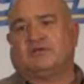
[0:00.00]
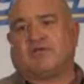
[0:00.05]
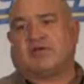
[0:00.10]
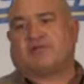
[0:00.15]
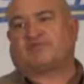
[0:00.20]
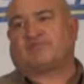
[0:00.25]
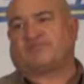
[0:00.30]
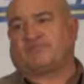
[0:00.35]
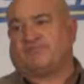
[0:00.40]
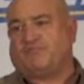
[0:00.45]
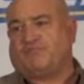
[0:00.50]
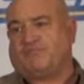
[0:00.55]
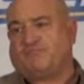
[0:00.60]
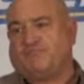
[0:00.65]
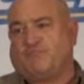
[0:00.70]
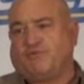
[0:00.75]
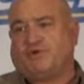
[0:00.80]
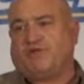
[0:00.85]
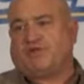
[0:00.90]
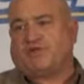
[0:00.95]
That's
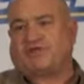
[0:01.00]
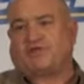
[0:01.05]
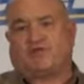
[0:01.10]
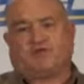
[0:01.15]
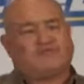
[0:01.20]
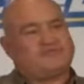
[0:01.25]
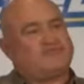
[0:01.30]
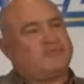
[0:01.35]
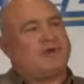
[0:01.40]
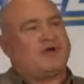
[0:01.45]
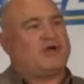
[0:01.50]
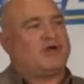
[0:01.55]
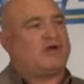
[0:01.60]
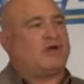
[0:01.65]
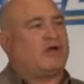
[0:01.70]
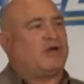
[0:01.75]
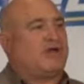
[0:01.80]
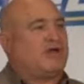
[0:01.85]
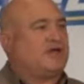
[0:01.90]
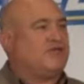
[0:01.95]
really close to my
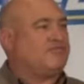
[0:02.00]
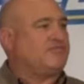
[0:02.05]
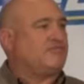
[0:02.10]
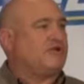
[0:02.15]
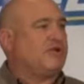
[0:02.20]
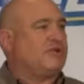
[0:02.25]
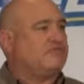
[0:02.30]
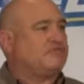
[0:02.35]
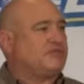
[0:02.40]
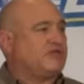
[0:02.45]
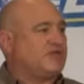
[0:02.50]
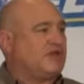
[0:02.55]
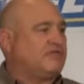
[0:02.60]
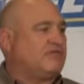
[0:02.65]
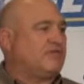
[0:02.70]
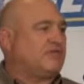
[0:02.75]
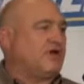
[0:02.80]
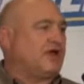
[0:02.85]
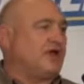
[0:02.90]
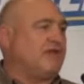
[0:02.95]
heart. I had friends that
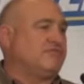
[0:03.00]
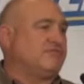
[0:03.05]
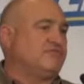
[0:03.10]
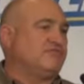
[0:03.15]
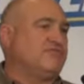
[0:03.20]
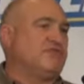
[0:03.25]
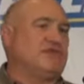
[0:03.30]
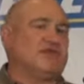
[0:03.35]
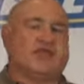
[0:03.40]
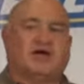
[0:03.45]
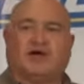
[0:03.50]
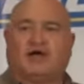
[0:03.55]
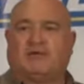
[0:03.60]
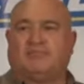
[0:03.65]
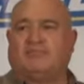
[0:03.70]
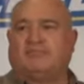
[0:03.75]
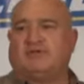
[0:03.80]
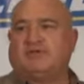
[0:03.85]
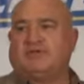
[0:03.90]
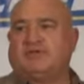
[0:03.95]
gave their lives in
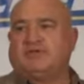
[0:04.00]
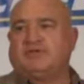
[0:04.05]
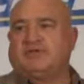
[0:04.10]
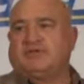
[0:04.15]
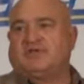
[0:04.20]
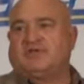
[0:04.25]
Vietnam.